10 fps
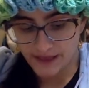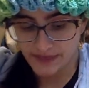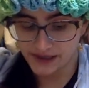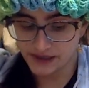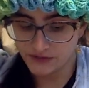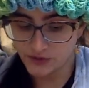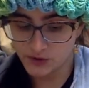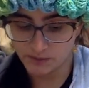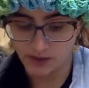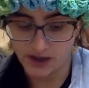than if
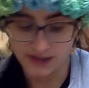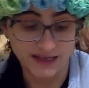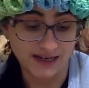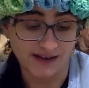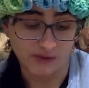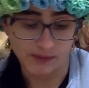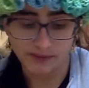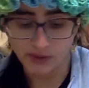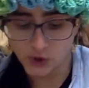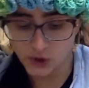those bonds had never
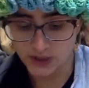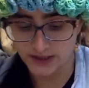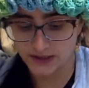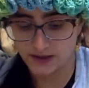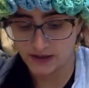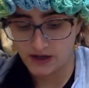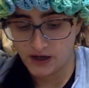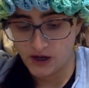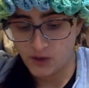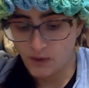been purchased.
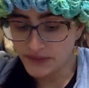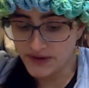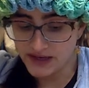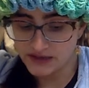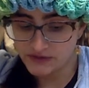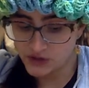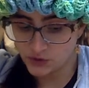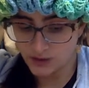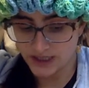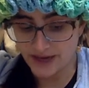What the
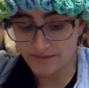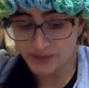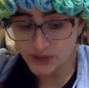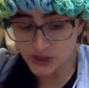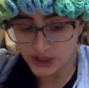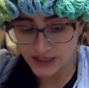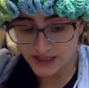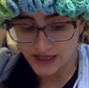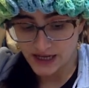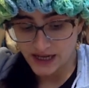individuals have
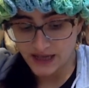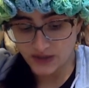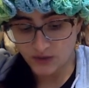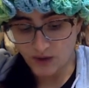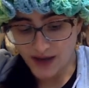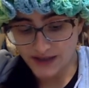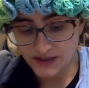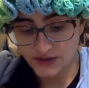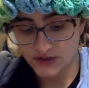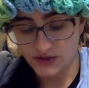purchased is a right
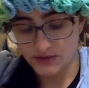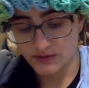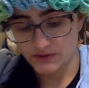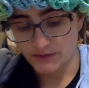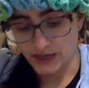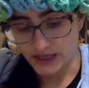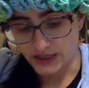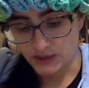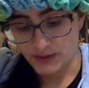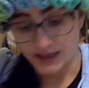to sums of money
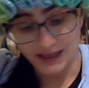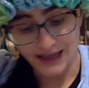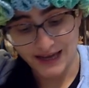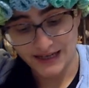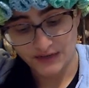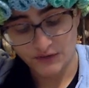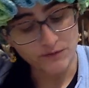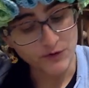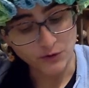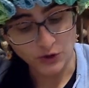to be collected from
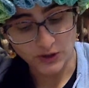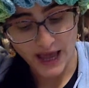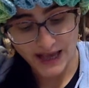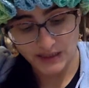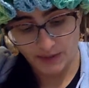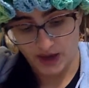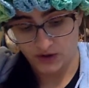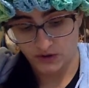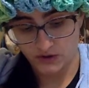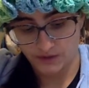future
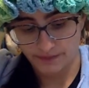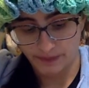taxpayers.